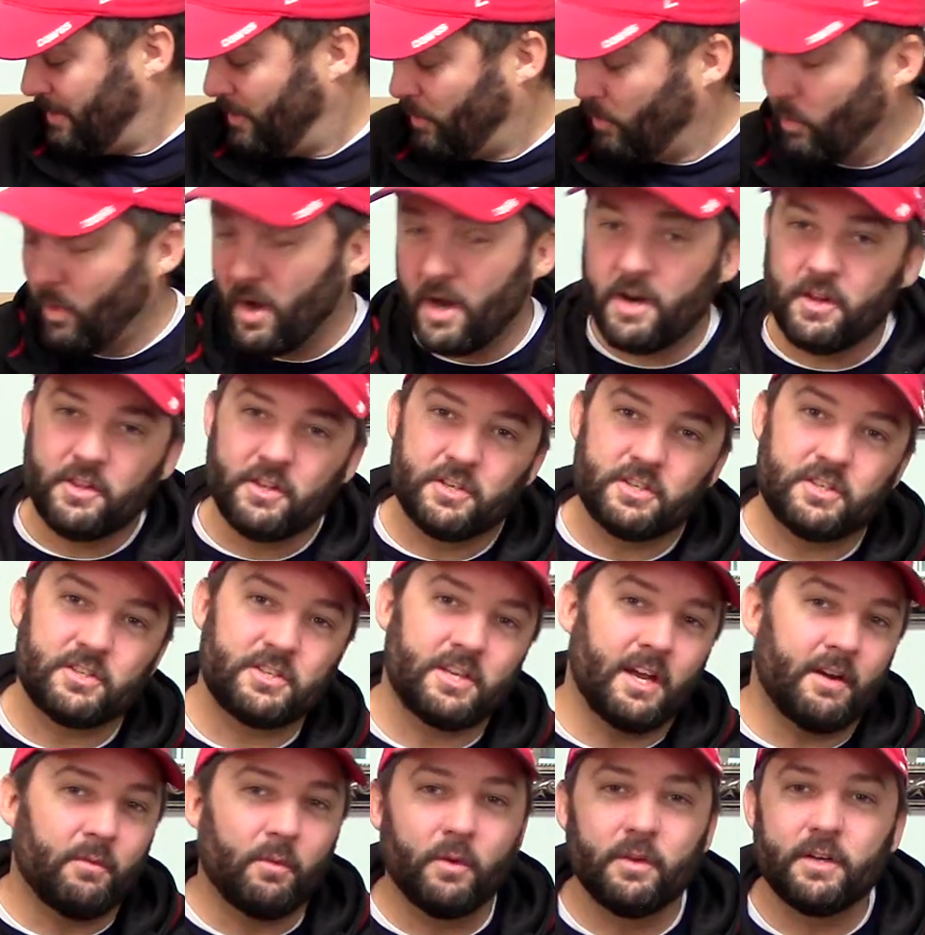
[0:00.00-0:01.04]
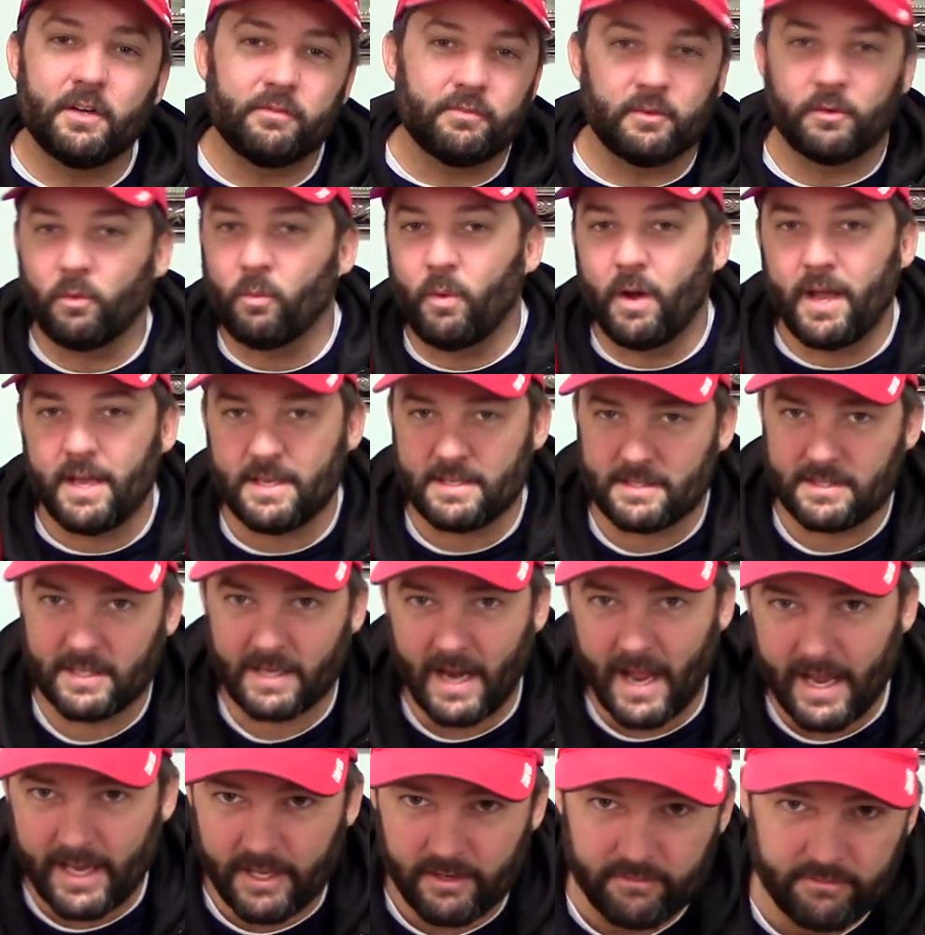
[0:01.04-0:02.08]
What are the several different ways that
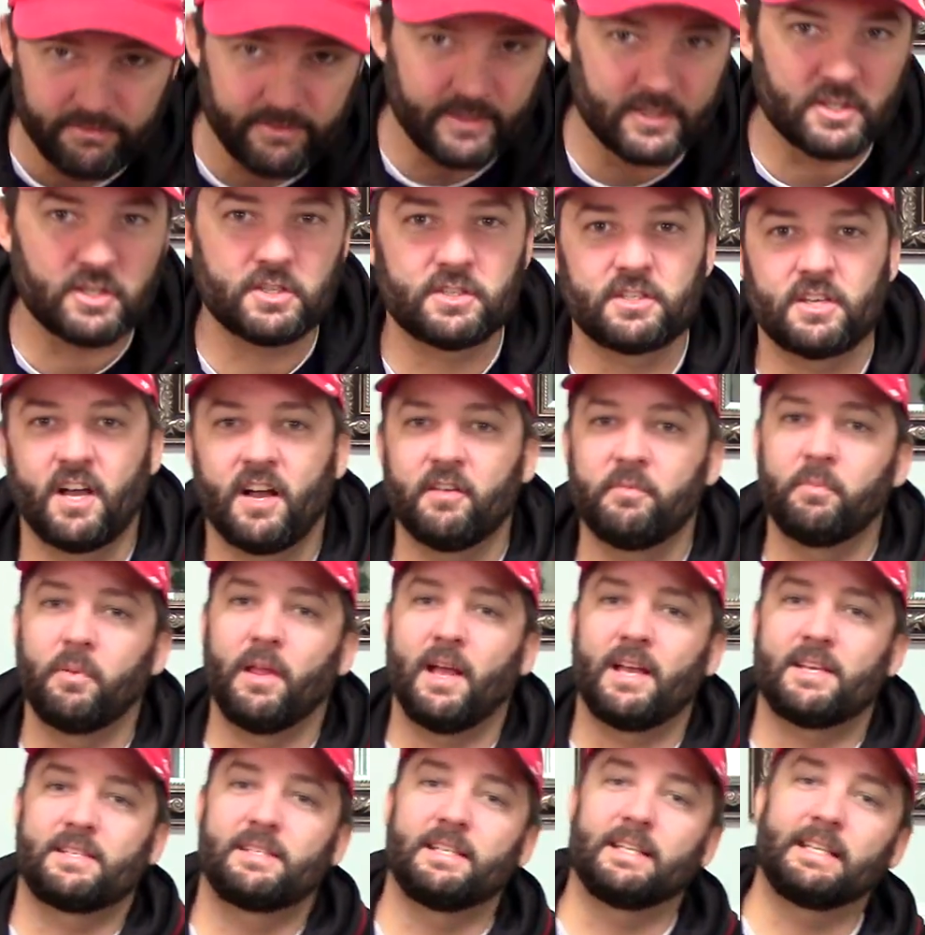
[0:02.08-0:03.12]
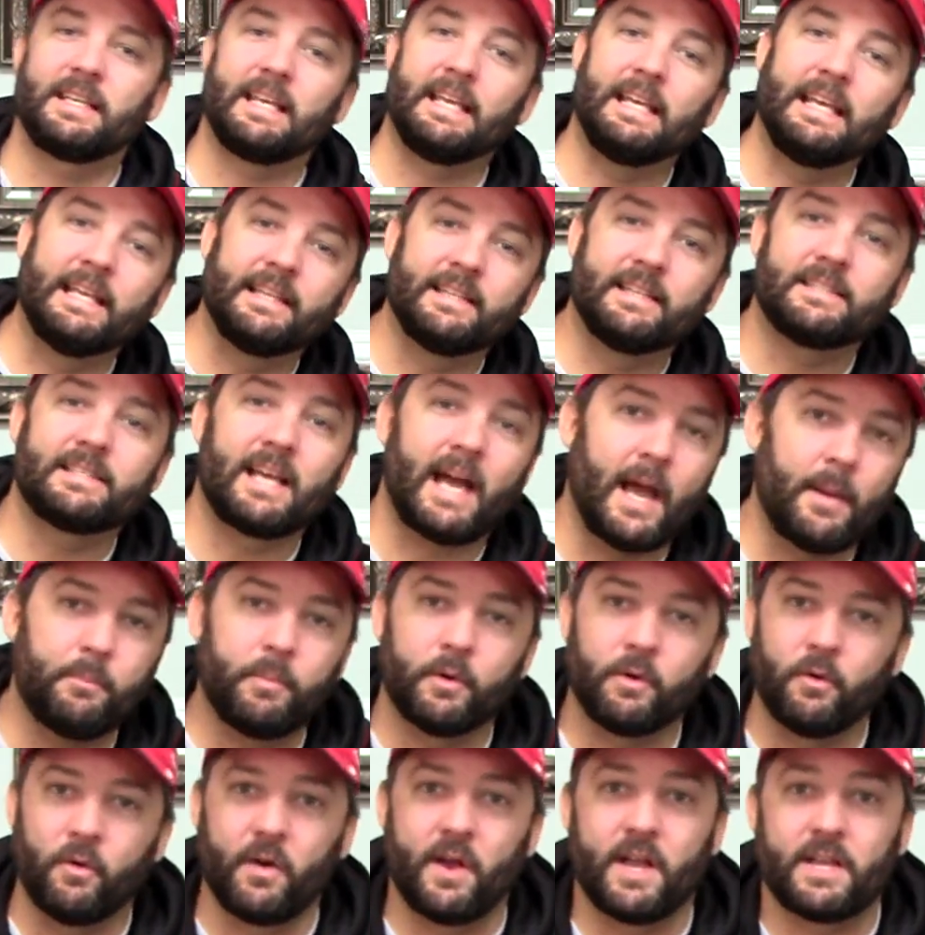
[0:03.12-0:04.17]
I can fish a soft plastic in the type
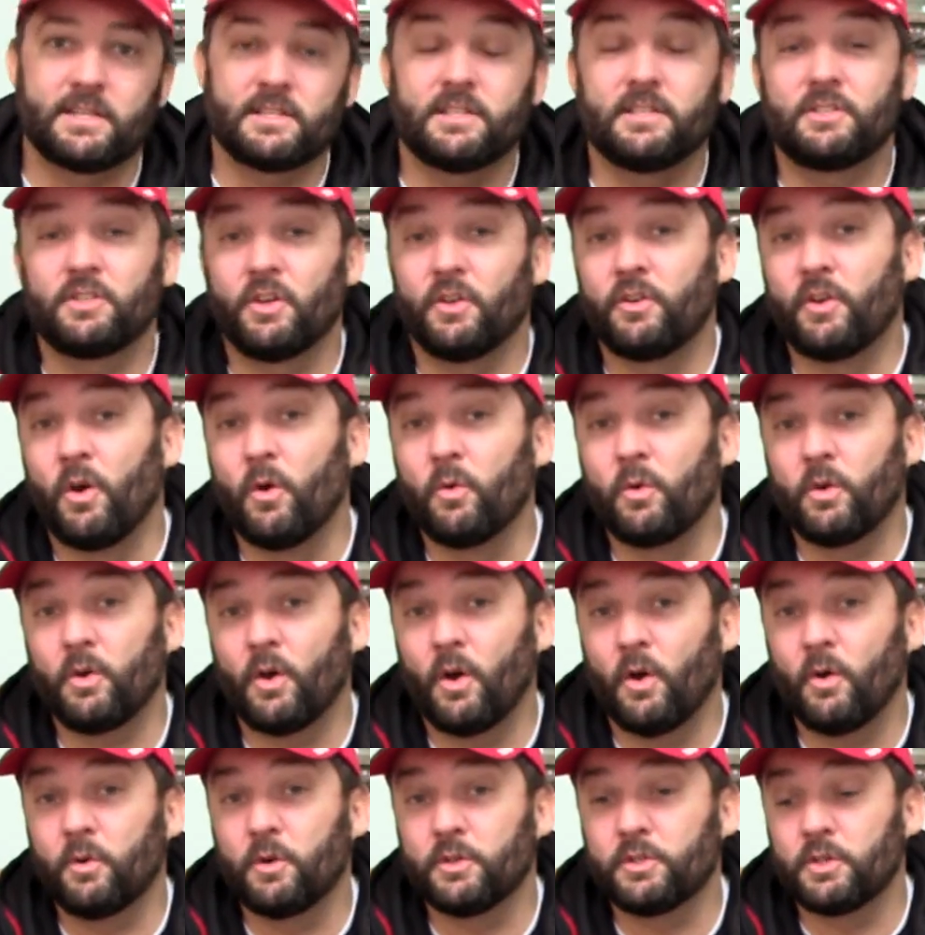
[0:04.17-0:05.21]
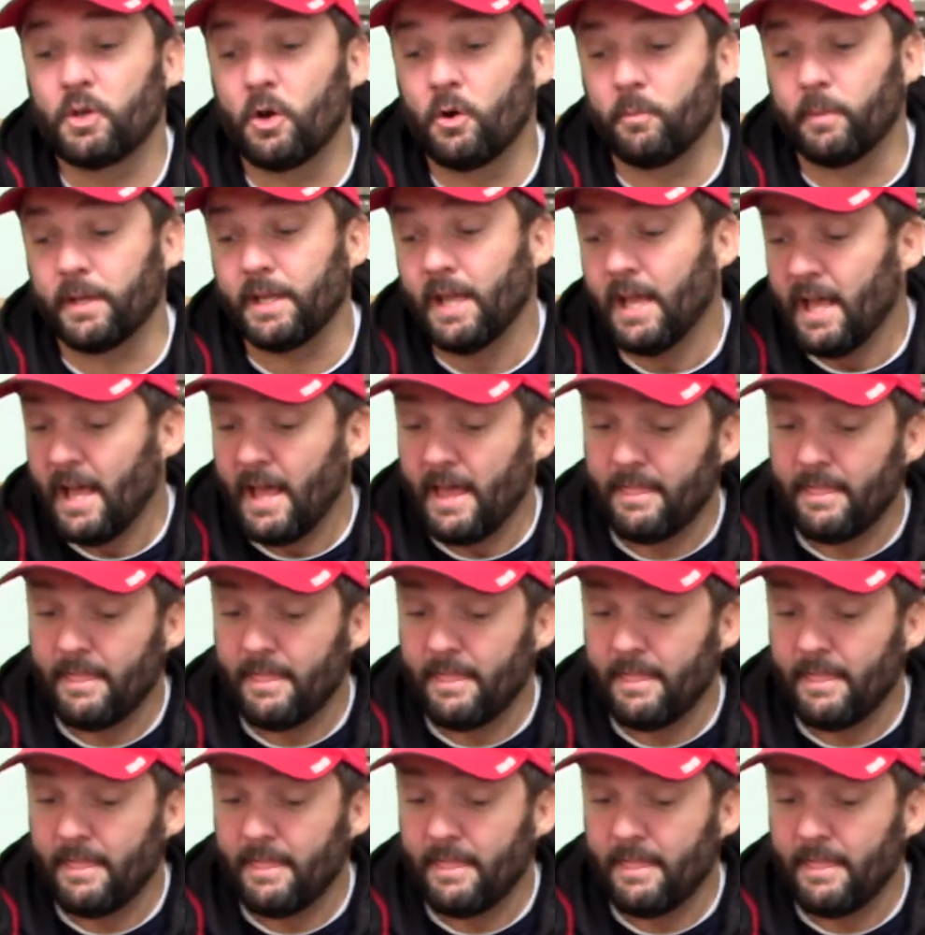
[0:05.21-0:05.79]
of grass that's on Okeechobee?